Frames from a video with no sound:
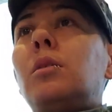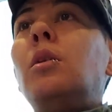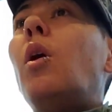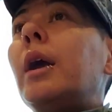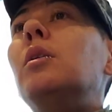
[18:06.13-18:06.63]

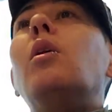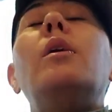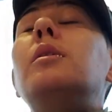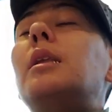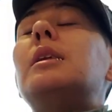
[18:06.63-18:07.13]
No, I know.
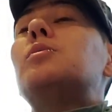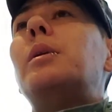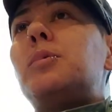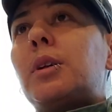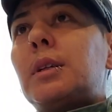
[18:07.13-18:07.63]
And that's what
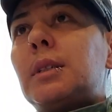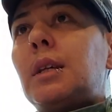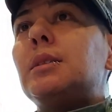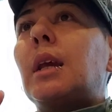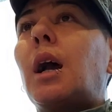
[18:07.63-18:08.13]
I'm trying to say
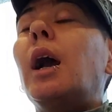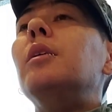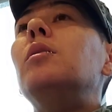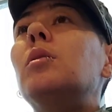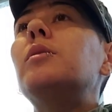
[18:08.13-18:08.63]
is, like, I
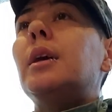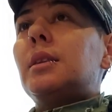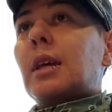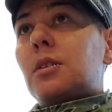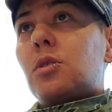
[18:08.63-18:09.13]
know that
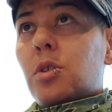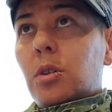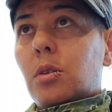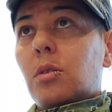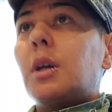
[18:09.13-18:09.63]
that's
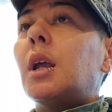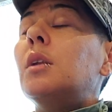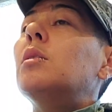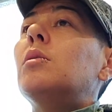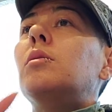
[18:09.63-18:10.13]
true, and I
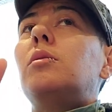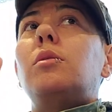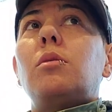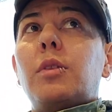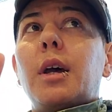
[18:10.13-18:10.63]
know
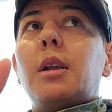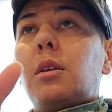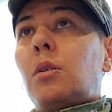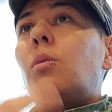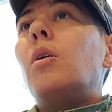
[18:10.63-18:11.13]
that
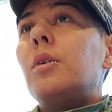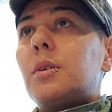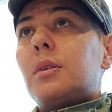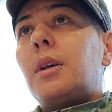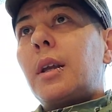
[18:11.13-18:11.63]
you
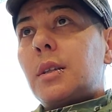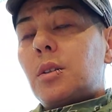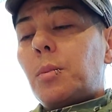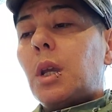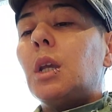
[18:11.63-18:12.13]
aren't lying
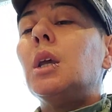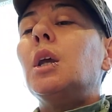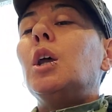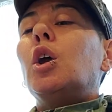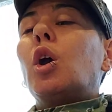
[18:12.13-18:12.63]
to me.
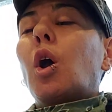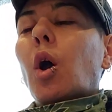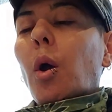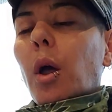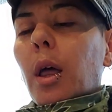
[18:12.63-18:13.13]

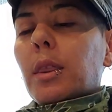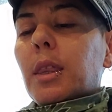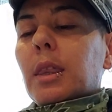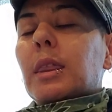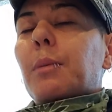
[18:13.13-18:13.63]

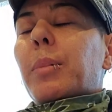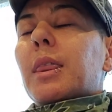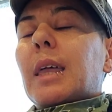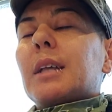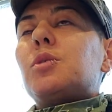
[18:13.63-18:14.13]

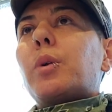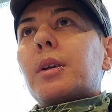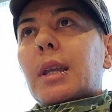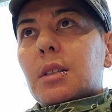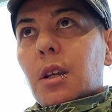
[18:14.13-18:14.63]
But that's where
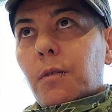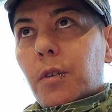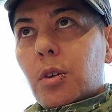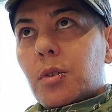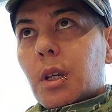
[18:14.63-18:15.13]
it gets
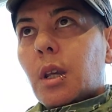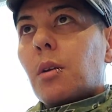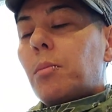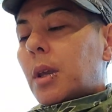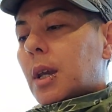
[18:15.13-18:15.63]
confusing,
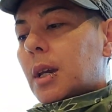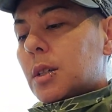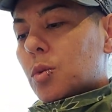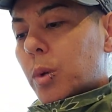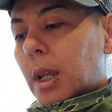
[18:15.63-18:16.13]

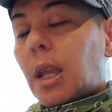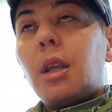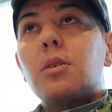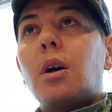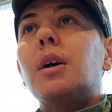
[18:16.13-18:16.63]
because when he
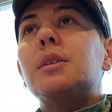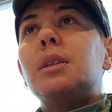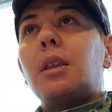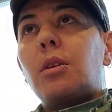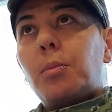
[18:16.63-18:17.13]
talks
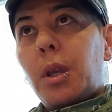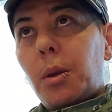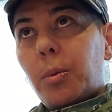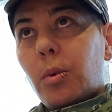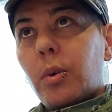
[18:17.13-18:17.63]
to other
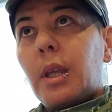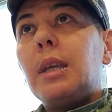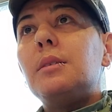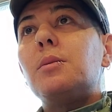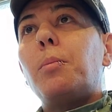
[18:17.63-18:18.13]
people,
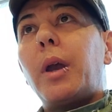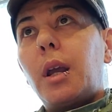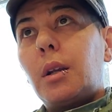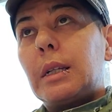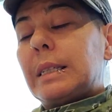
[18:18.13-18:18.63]
he is
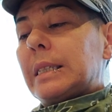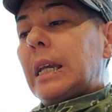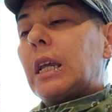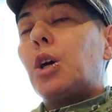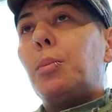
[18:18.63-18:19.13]
apparently
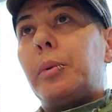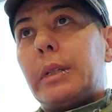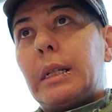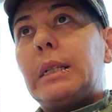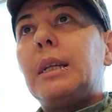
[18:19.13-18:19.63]
saying
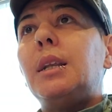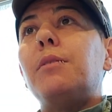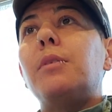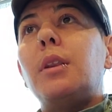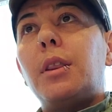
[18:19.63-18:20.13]
completely
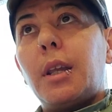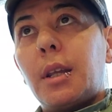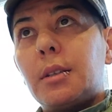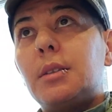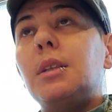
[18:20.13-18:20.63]
different
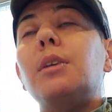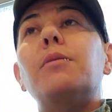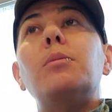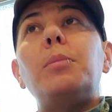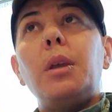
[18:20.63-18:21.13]
things to
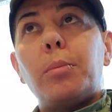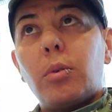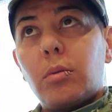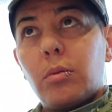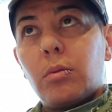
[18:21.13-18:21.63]
different people.